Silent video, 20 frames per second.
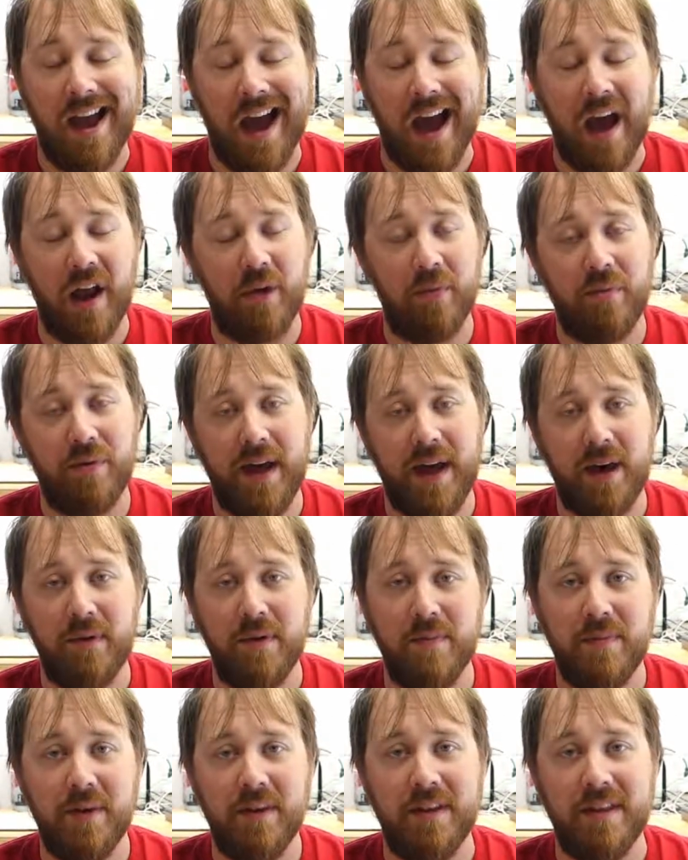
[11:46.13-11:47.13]
I don't plan on
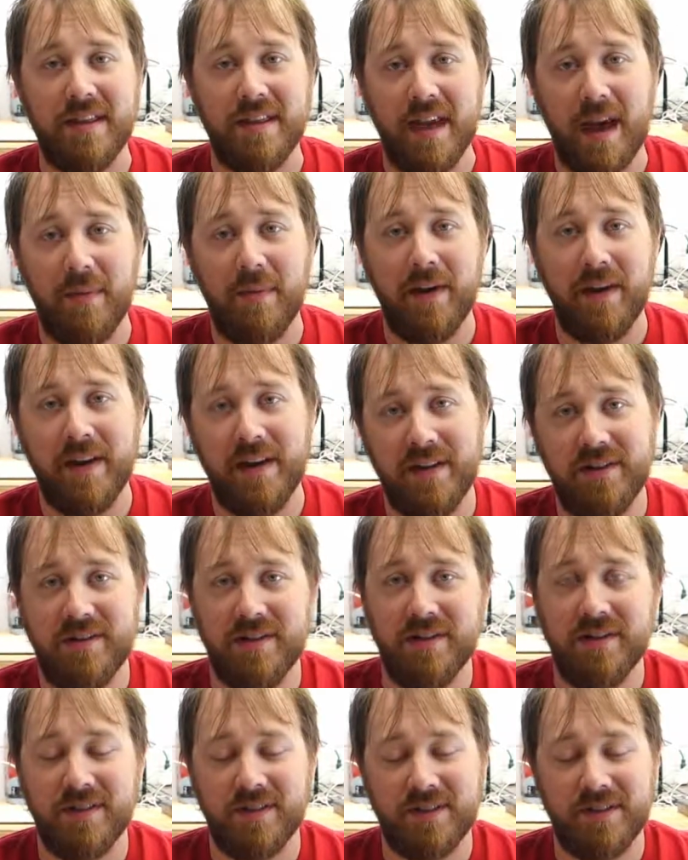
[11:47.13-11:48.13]
rebuilding that many
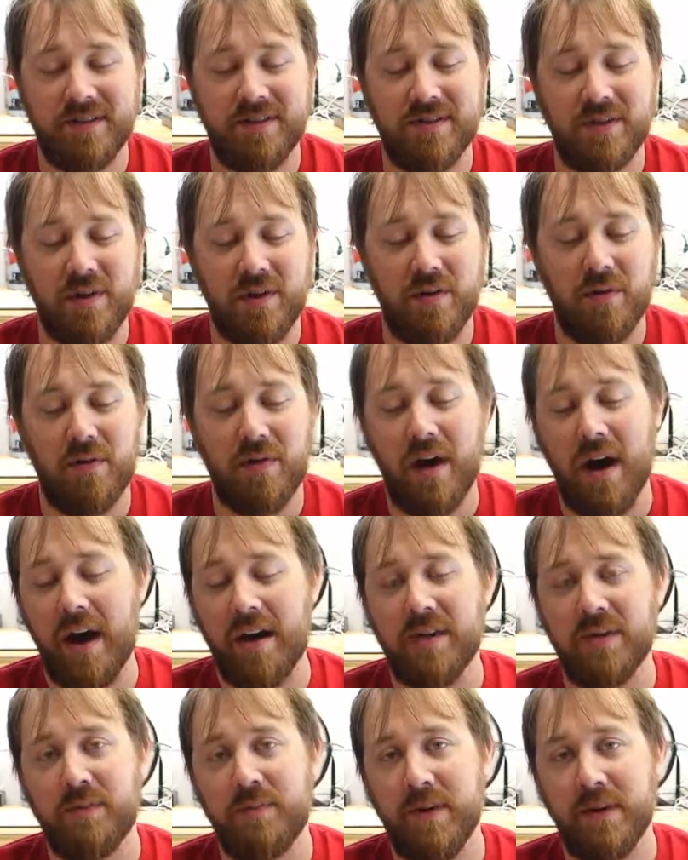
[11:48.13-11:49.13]
engines, so
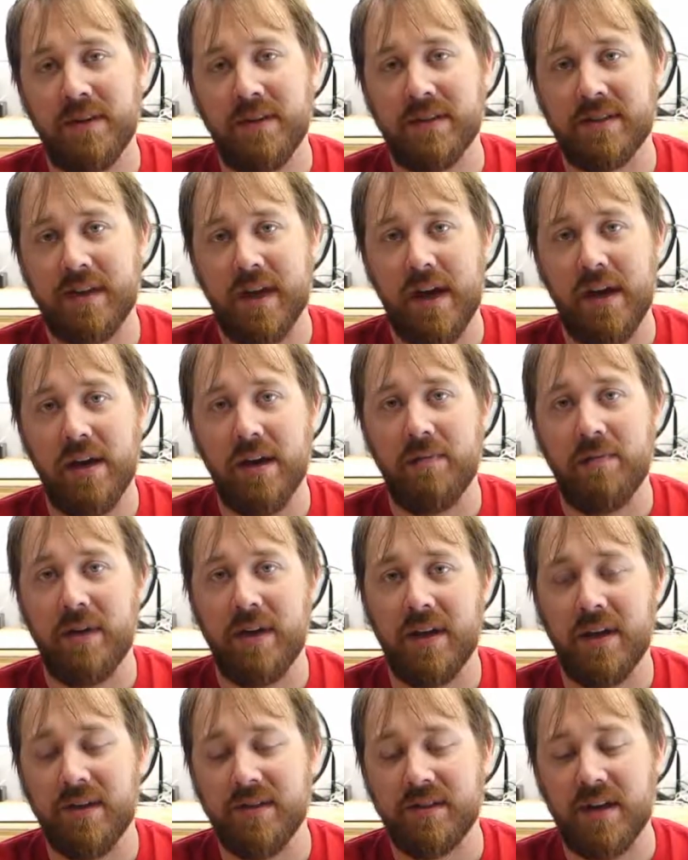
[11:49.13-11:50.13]
I just picked this guy up
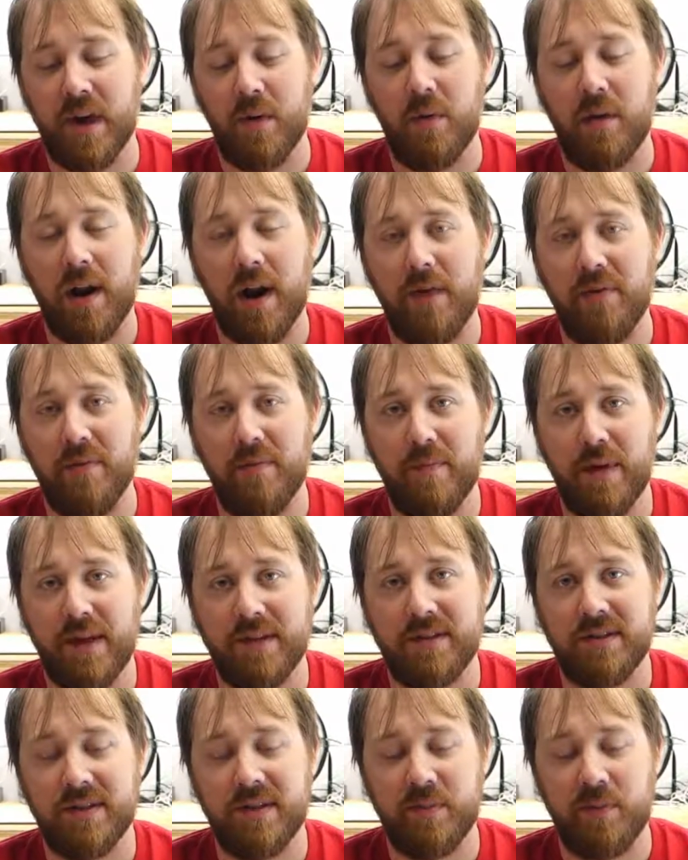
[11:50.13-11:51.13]
because I want to have the
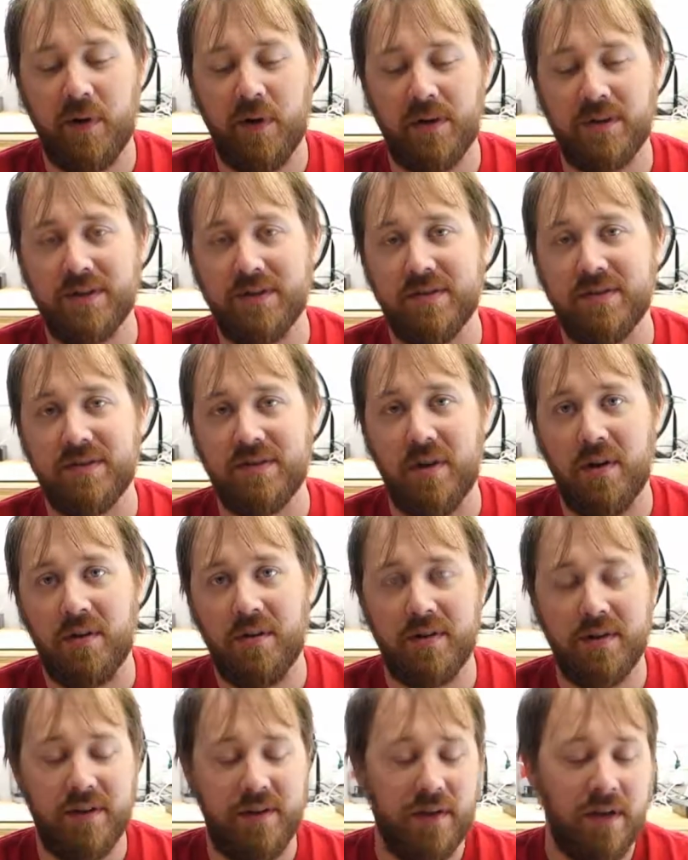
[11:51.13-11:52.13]
best experience
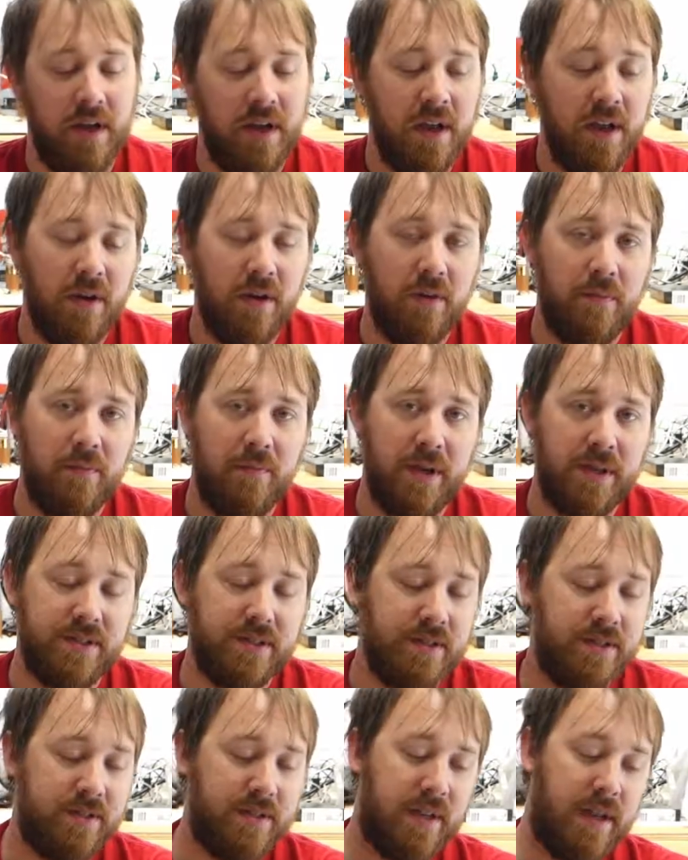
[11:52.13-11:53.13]
installing the
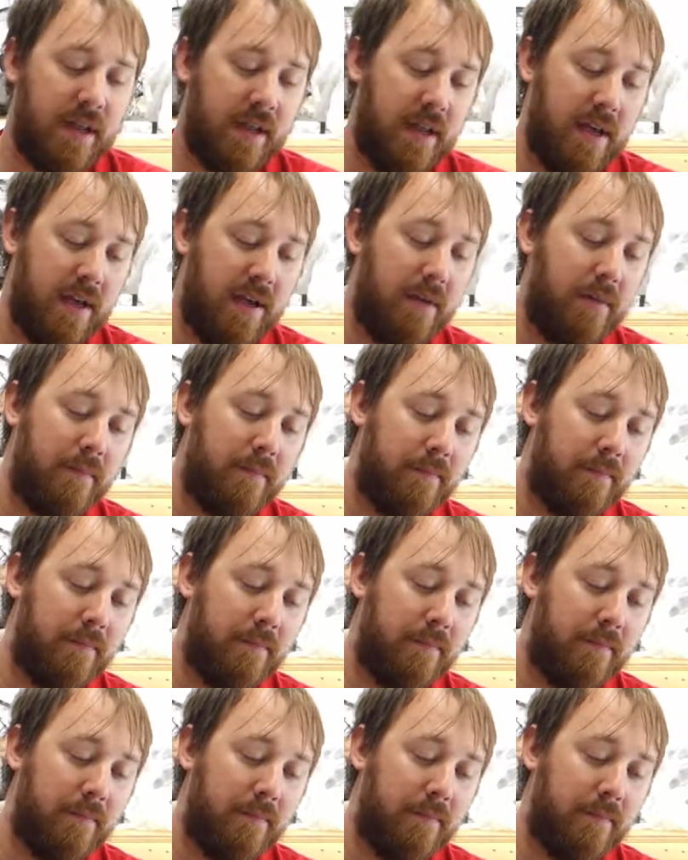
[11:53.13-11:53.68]
pistons that I can.